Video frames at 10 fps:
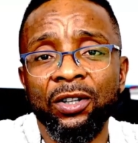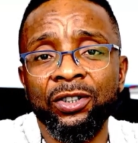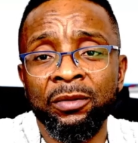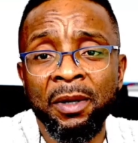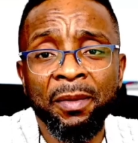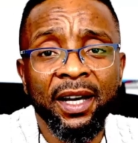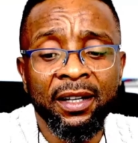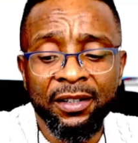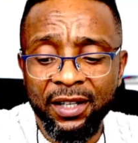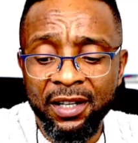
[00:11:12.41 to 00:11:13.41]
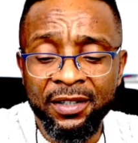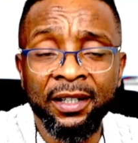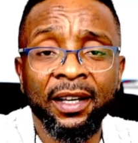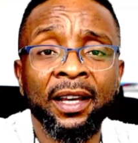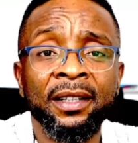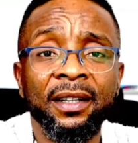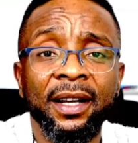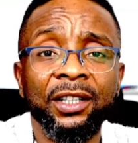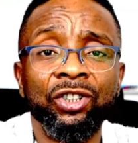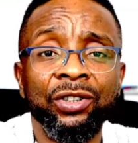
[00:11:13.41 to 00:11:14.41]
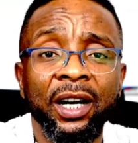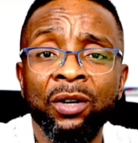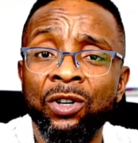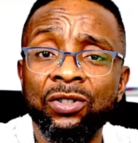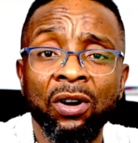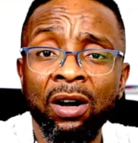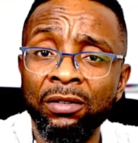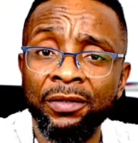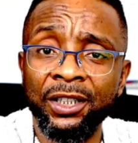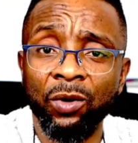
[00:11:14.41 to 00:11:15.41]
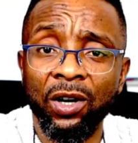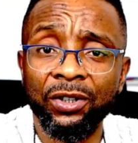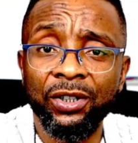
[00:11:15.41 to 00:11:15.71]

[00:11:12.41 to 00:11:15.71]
You remember NSAS did end in Nigeria? It was all over the world,